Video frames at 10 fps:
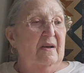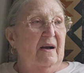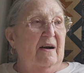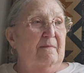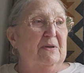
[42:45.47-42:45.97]

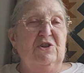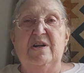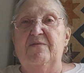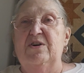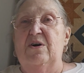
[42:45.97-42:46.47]
But you
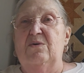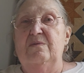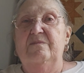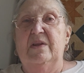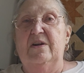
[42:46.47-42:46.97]
never know.
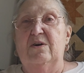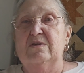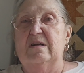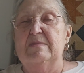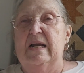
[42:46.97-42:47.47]
You know,
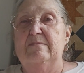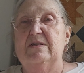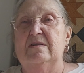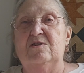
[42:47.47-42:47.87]
sometimes,